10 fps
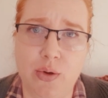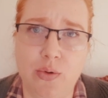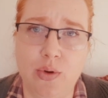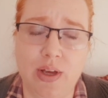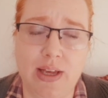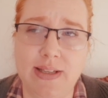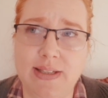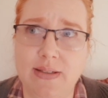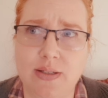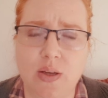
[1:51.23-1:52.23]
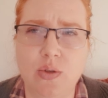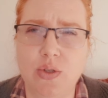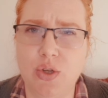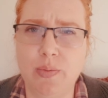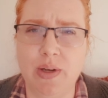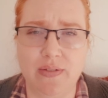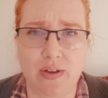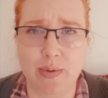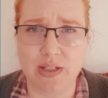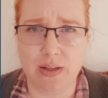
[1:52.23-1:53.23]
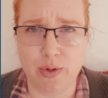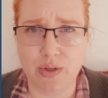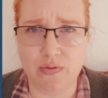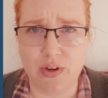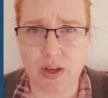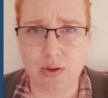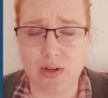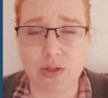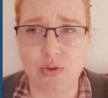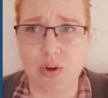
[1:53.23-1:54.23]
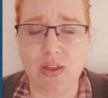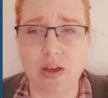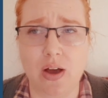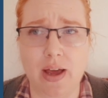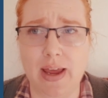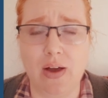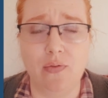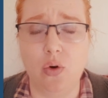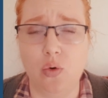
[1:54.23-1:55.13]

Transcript: who is so stupidly famous in the music video industry that I have